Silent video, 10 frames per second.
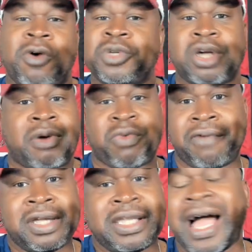We're talking about
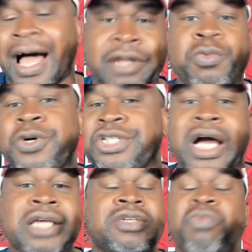Raven Hollywood Johnson.